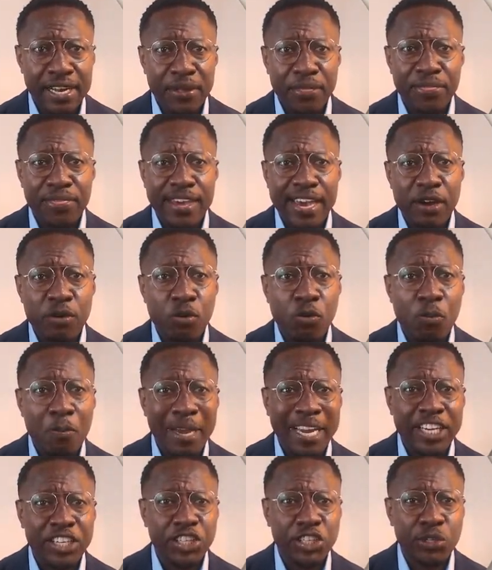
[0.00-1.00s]
they will
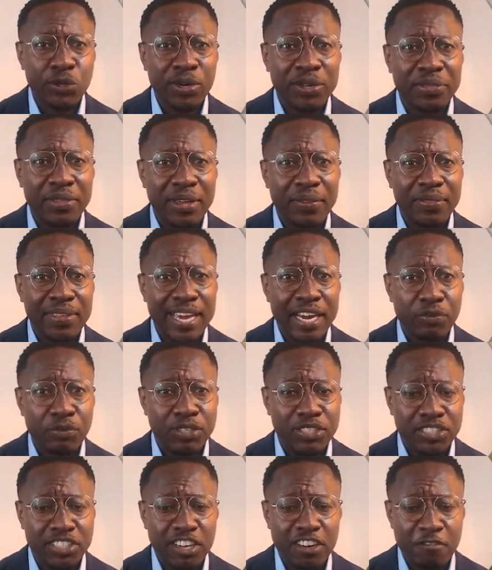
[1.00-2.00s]
make sure that their
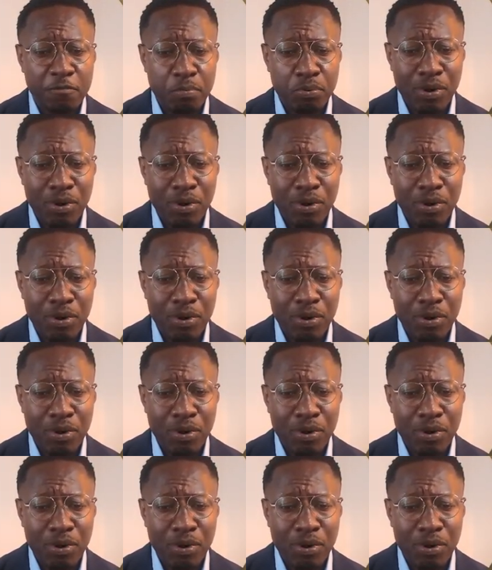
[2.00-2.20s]
reserve